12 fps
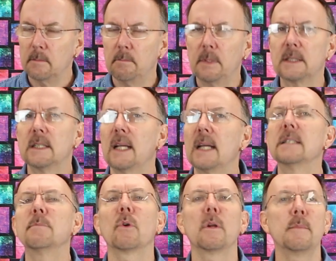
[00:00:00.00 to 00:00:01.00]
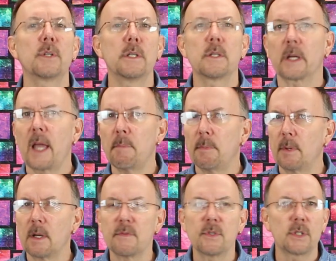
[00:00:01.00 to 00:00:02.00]
but today's embroidery machines are
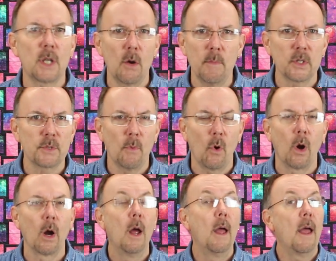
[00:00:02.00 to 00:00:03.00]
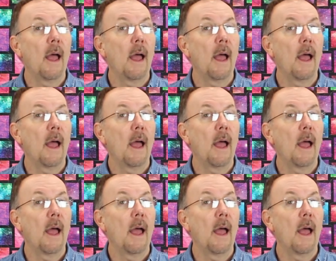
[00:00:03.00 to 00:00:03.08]
capable of so much more